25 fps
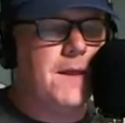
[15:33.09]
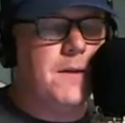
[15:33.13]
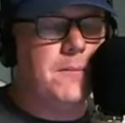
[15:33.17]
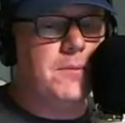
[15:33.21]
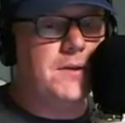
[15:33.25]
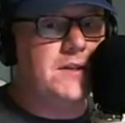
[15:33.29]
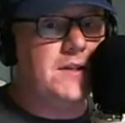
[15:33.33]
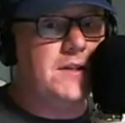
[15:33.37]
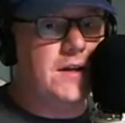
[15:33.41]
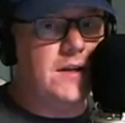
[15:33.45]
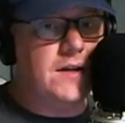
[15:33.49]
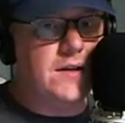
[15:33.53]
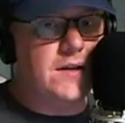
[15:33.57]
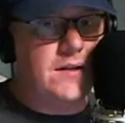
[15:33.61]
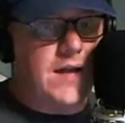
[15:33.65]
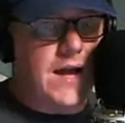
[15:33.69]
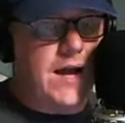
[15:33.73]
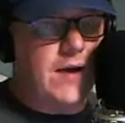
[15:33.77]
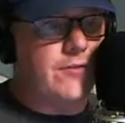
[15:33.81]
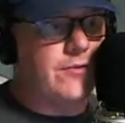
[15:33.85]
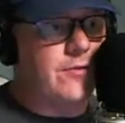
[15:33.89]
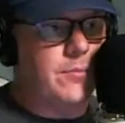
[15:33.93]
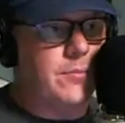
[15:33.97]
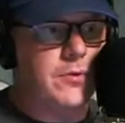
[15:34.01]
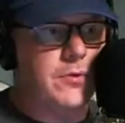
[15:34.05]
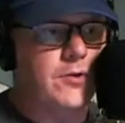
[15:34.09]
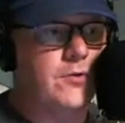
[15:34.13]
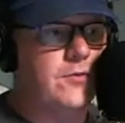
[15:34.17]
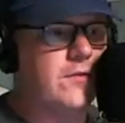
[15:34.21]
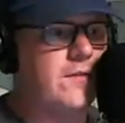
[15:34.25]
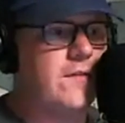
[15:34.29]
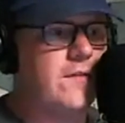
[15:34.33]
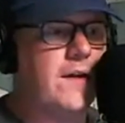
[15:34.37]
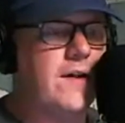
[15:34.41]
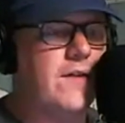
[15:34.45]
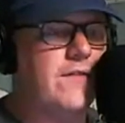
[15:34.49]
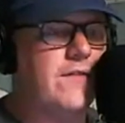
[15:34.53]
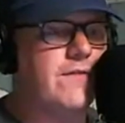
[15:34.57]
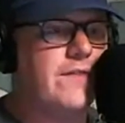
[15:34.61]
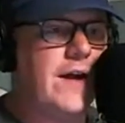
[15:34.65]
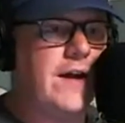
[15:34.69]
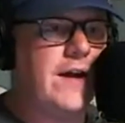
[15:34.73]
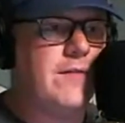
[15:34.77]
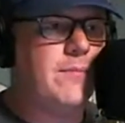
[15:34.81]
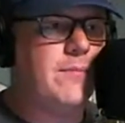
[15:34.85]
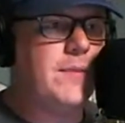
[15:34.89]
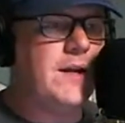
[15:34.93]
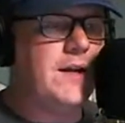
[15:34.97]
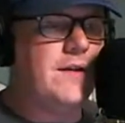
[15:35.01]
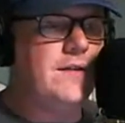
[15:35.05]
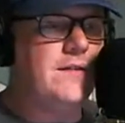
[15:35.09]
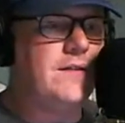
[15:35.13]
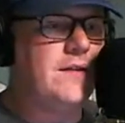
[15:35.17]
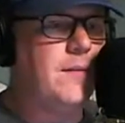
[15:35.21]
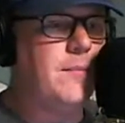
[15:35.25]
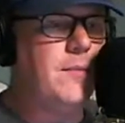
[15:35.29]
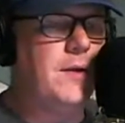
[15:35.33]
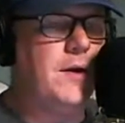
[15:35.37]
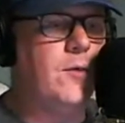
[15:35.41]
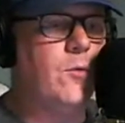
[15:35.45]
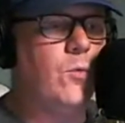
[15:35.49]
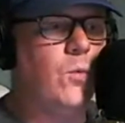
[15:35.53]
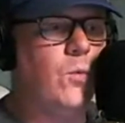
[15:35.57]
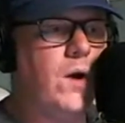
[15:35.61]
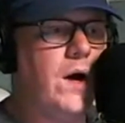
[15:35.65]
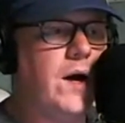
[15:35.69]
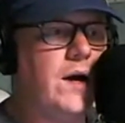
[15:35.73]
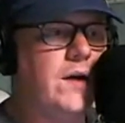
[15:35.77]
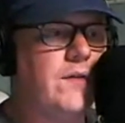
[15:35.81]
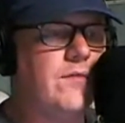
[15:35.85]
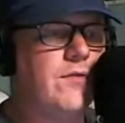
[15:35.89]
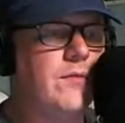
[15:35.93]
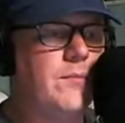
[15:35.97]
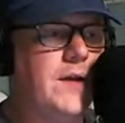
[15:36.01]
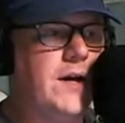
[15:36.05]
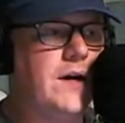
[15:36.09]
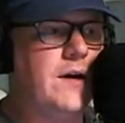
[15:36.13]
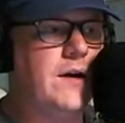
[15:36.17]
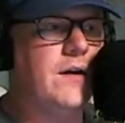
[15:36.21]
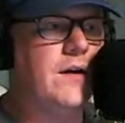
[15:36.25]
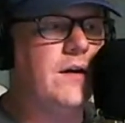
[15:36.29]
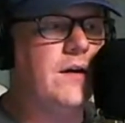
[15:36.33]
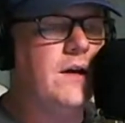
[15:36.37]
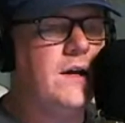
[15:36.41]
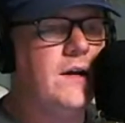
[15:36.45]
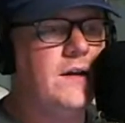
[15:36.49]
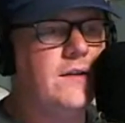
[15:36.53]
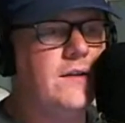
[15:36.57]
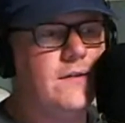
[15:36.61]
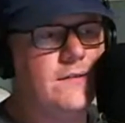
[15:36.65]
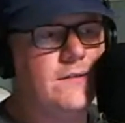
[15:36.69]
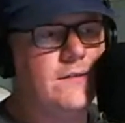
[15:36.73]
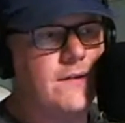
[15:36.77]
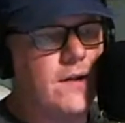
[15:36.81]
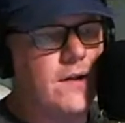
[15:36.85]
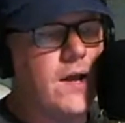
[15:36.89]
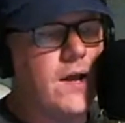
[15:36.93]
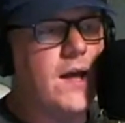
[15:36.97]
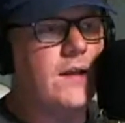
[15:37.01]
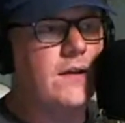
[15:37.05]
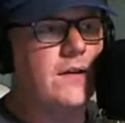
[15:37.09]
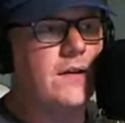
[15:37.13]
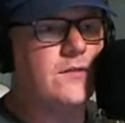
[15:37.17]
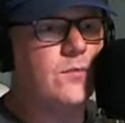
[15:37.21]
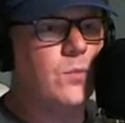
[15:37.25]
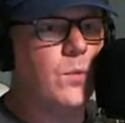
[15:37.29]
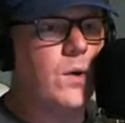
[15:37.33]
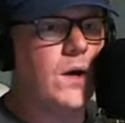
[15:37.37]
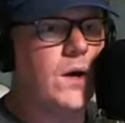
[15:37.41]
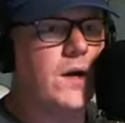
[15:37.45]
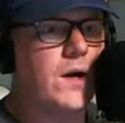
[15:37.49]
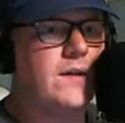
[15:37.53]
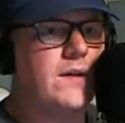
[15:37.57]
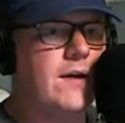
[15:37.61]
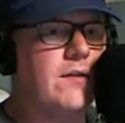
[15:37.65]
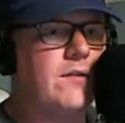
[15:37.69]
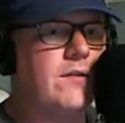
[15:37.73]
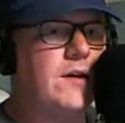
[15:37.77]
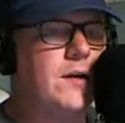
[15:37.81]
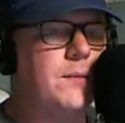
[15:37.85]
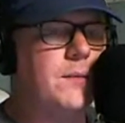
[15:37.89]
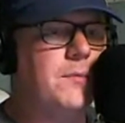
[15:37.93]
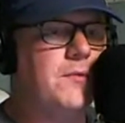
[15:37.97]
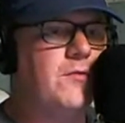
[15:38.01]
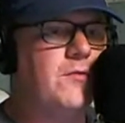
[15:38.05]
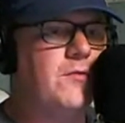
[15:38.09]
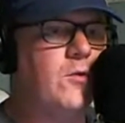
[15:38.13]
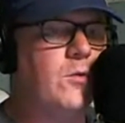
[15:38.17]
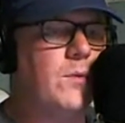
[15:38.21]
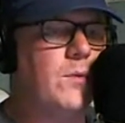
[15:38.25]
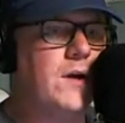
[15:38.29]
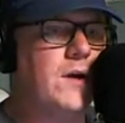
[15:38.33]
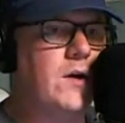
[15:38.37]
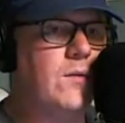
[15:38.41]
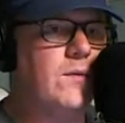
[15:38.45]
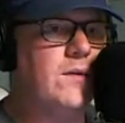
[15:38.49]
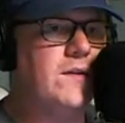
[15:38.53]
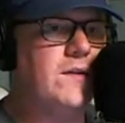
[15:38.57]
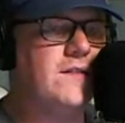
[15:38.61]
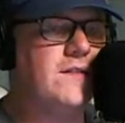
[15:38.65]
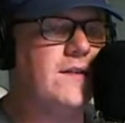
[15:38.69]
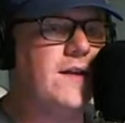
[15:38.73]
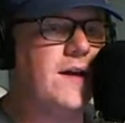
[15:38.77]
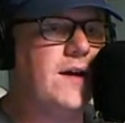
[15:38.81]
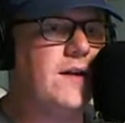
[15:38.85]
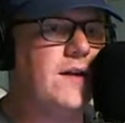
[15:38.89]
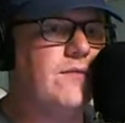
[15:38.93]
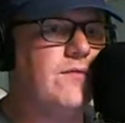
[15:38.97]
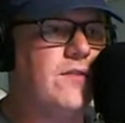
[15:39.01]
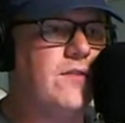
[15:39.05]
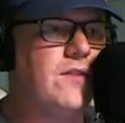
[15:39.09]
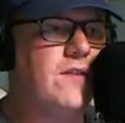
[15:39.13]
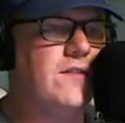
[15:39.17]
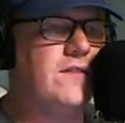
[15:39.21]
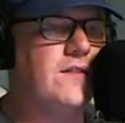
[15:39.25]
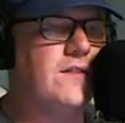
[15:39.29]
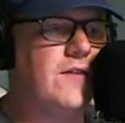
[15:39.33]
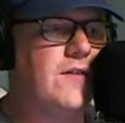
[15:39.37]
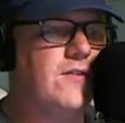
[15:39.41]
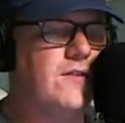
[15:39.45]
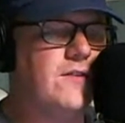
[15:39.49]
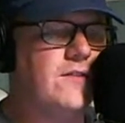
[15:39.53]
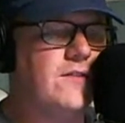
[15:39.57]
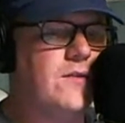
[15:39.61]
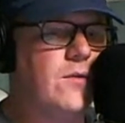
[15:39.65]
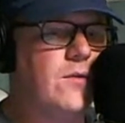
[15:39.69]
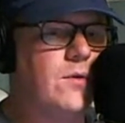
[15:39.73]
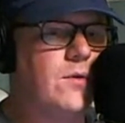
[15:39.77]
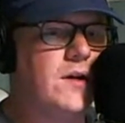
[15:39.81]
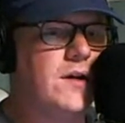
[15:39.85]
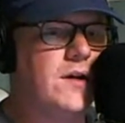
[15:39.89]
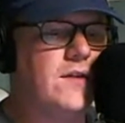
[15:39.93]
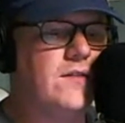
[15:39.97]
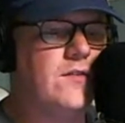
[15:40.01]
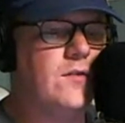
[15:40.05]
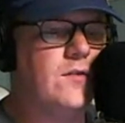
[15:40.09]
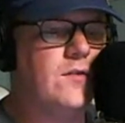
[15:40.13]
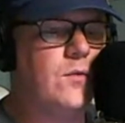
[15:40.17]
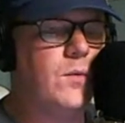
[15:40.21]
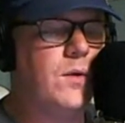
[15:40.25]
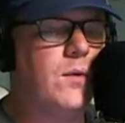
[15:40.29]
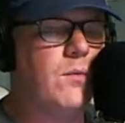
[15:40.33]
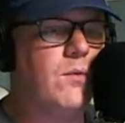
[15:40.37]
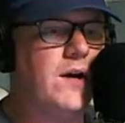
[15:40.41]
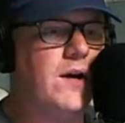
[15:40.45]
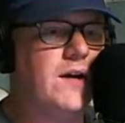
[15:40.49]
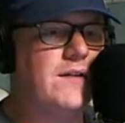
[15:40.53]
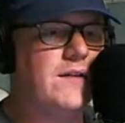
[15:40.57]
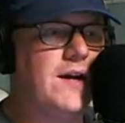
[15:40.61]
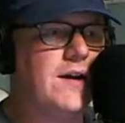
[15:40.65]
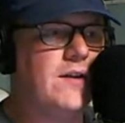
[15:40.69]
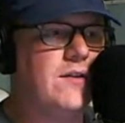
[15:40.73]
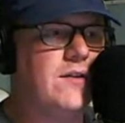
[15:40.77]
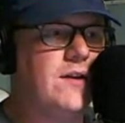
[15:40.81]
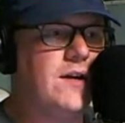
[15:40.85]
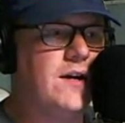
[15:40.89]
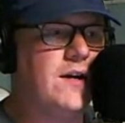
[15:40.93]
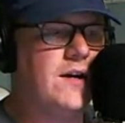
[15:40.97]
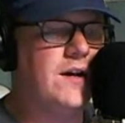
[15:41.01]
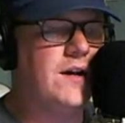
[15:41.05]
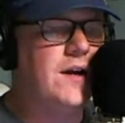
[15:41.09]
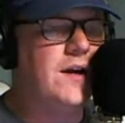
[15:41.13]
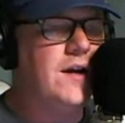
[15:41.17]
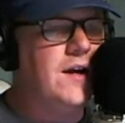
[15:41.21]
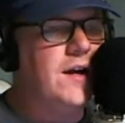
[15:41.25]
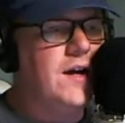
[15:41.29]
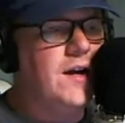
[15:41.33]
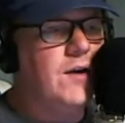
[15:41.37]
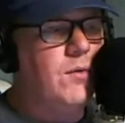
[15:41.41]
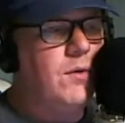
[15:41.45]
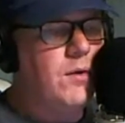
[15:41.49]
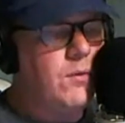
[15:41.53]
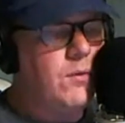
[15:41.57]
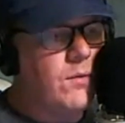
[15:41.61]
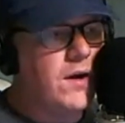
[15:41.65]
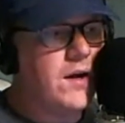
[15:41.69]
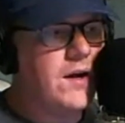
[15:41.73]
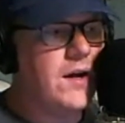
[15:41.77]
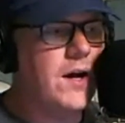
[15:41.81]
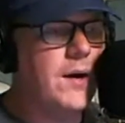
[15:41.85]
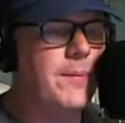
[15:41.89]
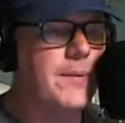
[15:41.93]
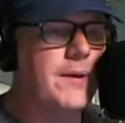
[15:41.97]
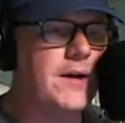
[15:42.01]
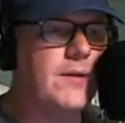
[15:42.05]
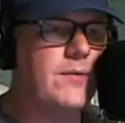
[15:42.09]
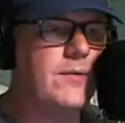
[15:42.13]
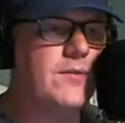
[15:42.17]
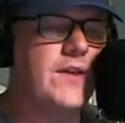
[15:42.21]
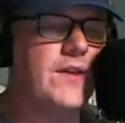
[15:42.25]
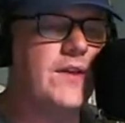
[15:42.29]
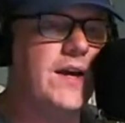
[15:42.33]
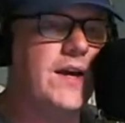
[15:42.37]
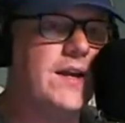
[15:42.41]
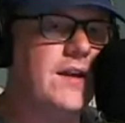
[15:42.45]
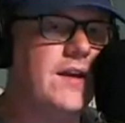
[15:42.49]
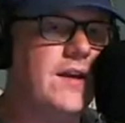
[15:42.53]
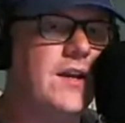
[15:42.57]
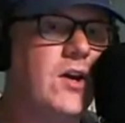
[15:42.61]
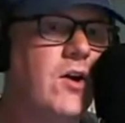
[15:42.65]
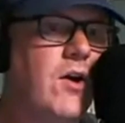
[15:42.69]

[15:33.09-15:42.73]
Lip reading: But then House of Blues was like a 5-minute, 10-minute walk from there. So I was like, yeah, let's walk down there before we go inside for the stuff that's going on. So we walked down there. We walk up, and I was like,